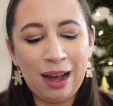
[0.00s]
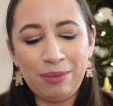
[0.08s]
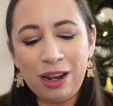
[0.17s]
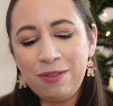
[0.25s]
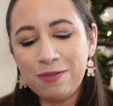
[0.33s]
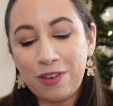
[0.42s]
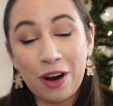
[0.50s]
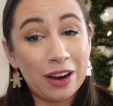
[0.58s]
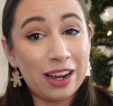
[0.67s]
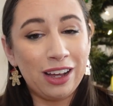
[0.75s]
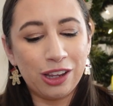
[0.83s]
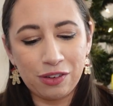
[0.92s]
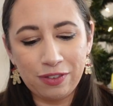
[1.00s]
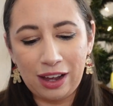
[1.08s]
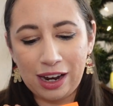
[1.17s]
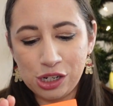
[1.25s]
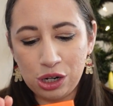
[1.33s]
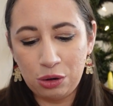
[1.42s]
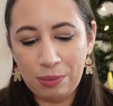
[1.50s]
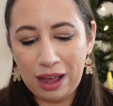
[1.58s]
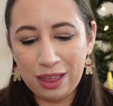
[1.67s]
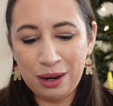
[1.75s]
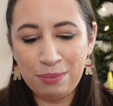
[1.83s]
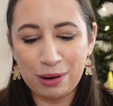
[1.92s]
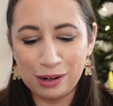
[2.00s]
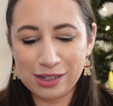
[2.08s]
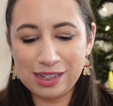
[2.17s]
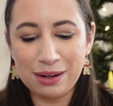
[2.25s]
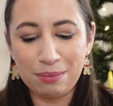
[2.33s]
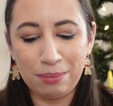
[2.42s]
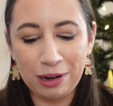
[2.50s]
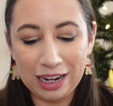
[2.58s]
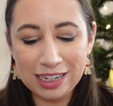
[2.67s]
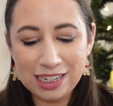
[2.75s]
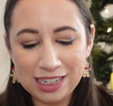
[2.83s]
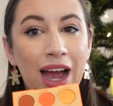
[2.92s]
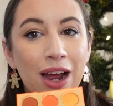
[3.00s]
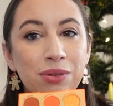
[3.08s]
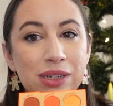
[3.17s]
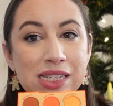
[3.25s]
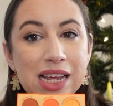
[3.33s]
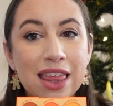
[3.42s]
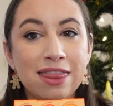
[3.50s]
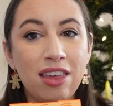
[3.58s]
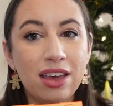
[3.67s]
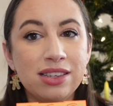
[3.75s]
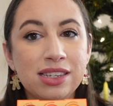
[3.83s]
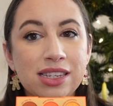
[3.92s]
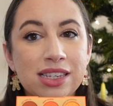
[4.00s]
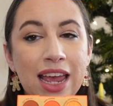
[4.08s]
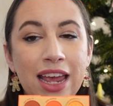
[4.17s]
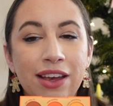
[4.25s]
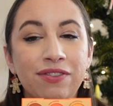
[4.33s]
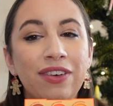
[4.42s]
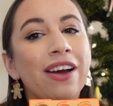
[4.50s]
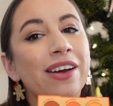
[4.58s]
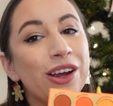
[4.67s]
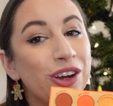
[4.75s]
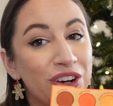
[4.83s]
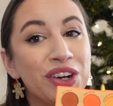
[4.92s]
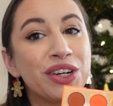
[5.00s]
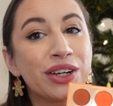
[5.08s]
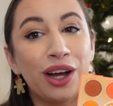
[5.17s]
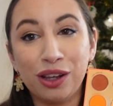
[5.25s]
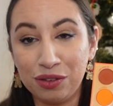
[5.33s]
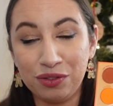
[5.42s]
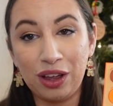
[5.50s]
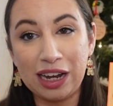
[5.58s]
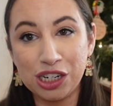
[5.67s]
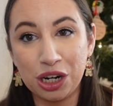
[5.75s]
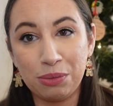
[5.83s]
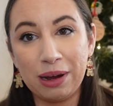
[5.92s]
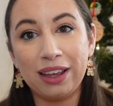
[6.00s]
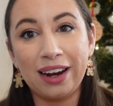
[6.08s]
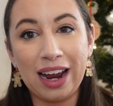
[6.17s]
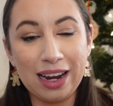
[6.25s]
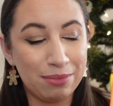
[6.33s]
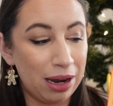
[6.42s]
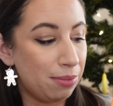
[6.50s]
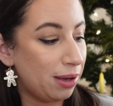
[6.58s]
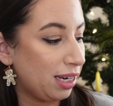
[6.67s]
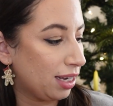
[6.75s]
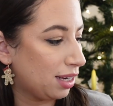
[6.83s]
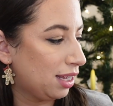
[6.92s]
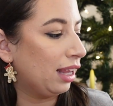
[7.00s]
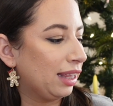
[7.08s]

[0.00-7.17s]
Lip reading: I'm not a very colorful eyeshadow palette person, but I will say this is a very good colorful eyeshadow palette, in my opinion.